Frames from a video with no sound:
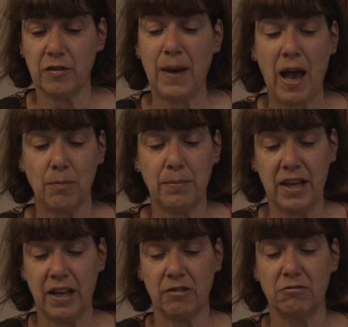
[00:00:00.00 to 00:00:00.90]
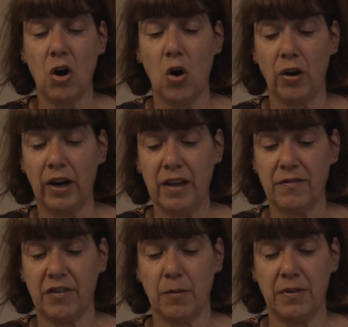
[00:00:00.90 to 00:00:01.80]
about being wrong. If
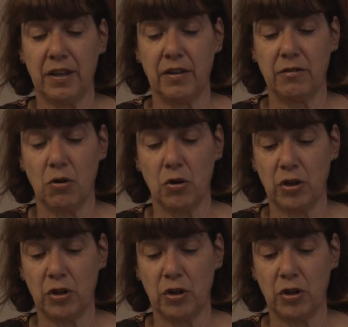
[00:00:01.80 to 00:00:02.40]
something is wrong,